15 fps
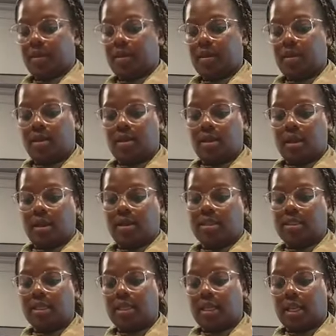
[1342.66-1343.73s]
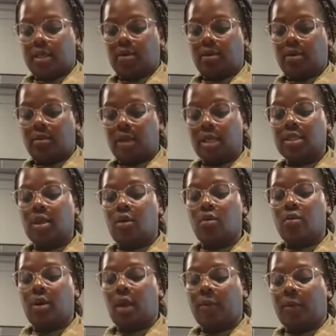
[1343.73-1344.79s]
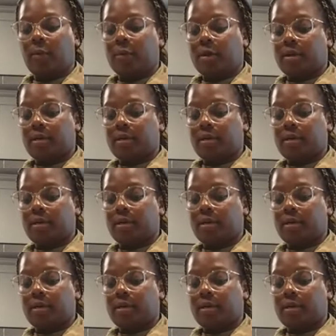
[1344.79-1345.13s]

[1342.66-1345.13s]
Yeah, he said thank you. Mm-hmm. It's gonna cool off my mom.